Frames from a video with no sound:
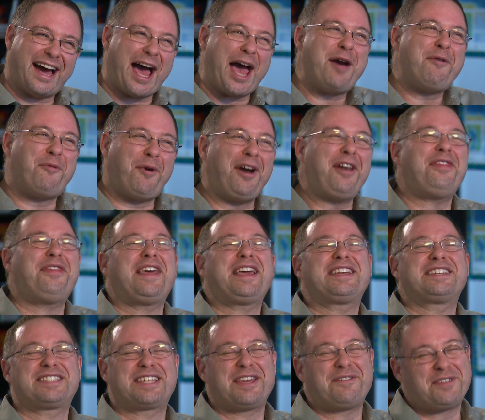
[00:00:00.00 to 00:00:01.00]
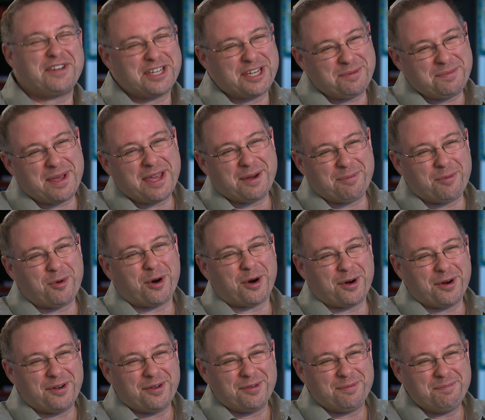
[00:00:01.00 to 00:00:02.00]
I want Thanksgiving to be a
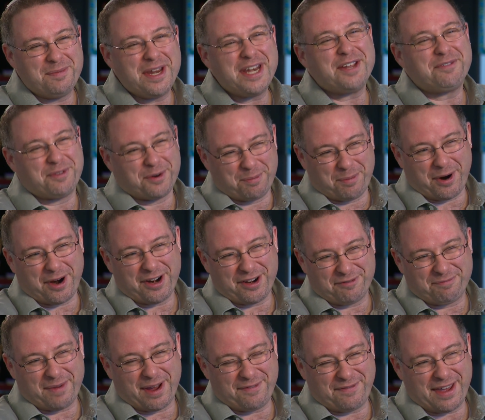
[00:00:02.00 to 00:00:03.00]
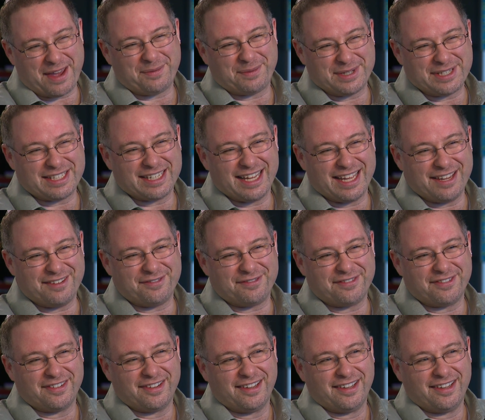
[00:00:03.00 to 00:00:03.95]
more meaningful part of my family's life.